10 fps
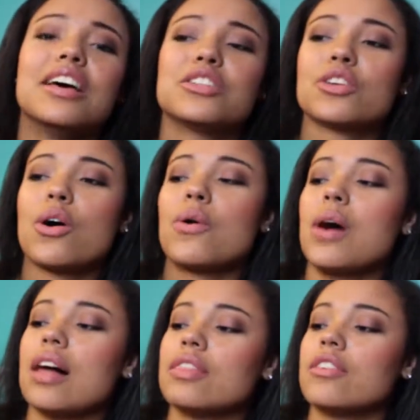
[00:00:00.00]

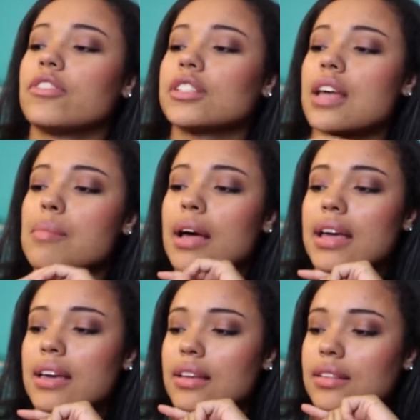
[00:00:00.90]
So the first time
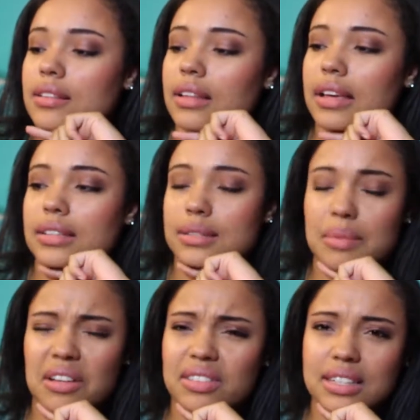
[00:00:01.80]
I like
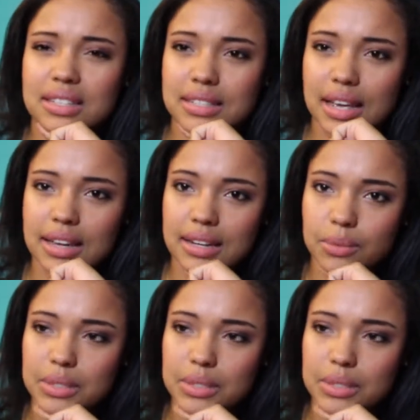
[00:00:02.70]
smelled this scent